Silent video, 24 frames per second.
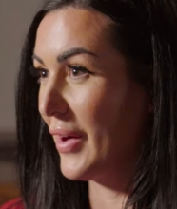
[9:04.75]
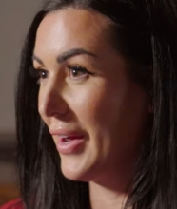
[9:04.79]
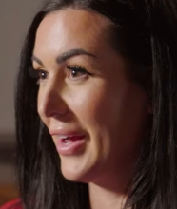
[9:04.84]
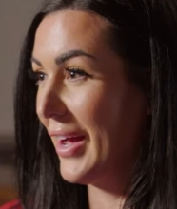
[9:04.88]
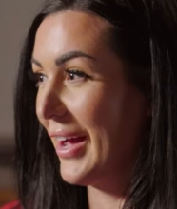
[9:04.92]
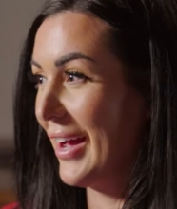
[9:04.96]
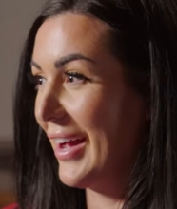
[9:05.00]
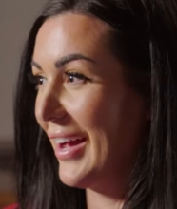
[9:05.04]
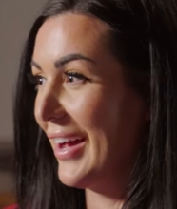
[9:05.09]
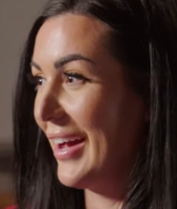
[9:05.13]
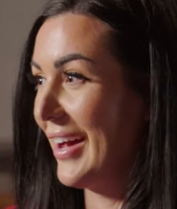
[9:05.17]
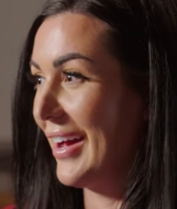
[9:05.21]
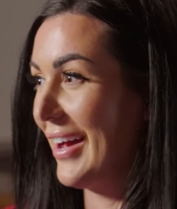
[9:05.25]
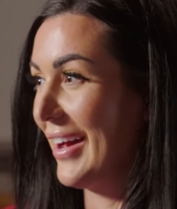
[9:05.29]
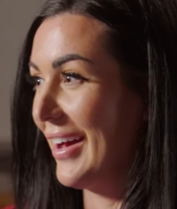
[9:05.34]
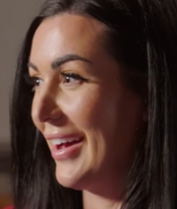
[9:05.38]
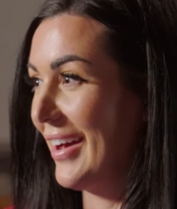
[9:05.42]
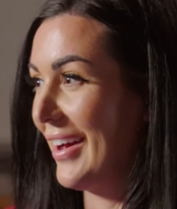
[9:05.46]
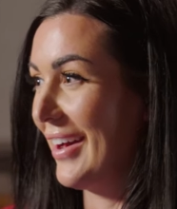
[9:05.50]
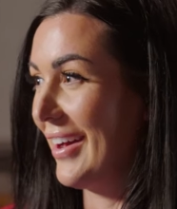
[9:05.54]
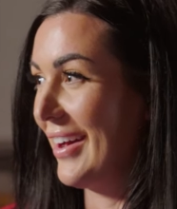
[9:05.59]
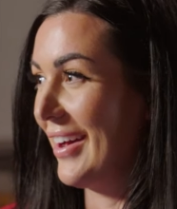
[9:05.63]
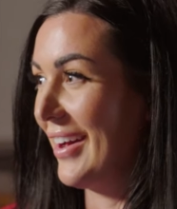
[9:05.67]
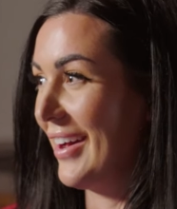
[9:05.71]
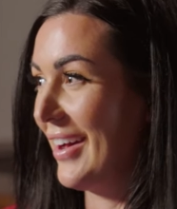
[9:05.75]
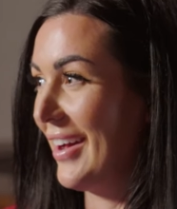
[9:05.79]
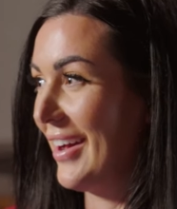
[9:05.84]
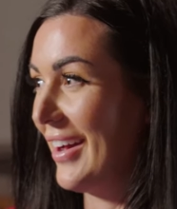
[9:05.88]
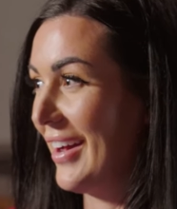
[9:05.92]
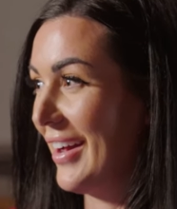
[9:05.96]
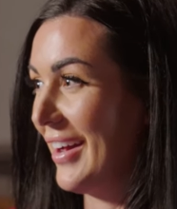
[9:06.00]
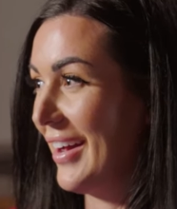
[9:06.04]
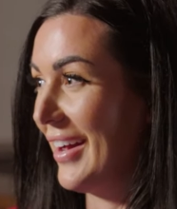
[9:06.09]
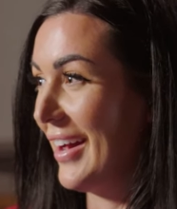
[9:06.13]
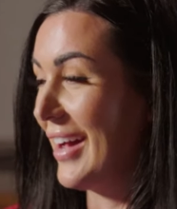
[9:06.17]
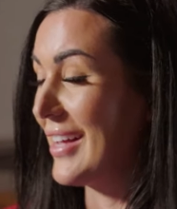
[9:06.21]
Right
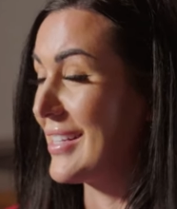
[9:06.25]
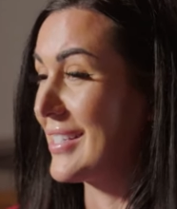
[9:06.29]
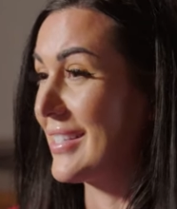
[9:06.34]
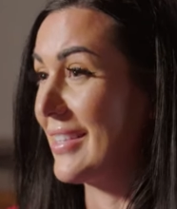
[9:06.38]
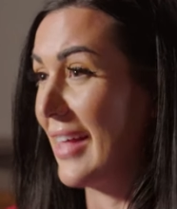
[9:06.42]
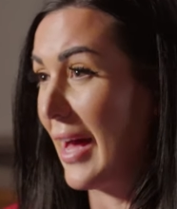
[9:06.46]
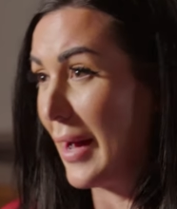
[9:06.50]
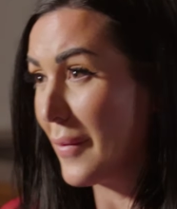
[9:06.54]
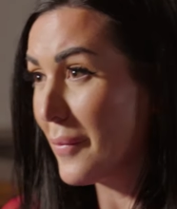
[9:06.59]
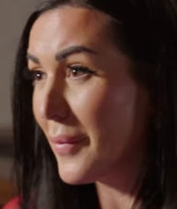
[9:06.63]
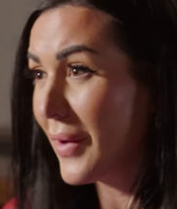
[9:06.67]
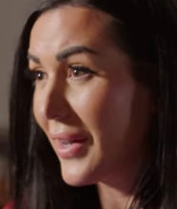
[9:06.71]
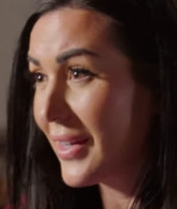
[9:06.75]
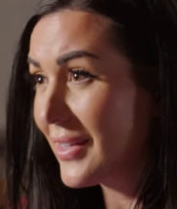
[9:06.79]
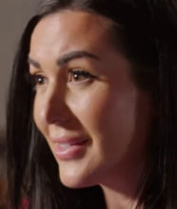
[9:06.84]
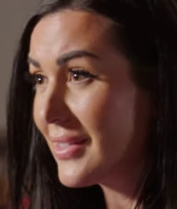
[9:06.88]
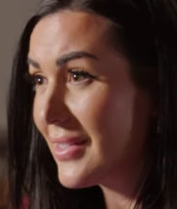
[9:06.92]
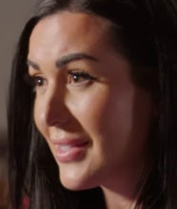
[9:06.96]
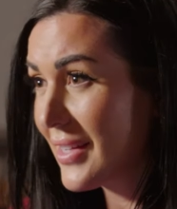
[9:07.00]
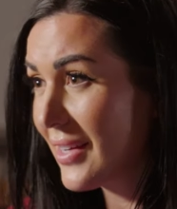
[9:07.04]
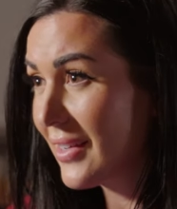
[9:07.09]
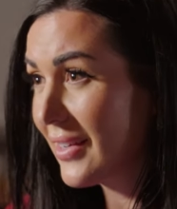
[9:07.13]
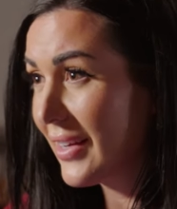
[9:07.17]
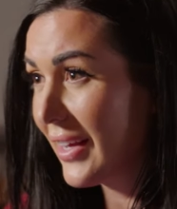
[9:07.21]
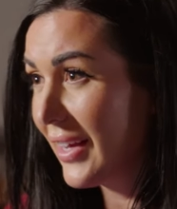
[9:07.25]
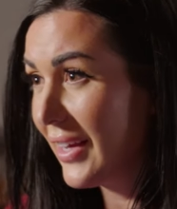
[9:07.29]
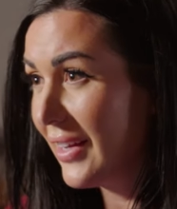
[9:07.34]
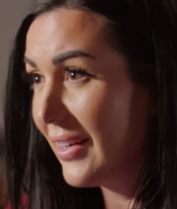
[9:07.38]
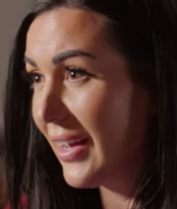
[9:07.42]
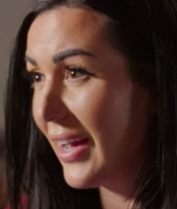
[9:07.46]
has that part sunk in?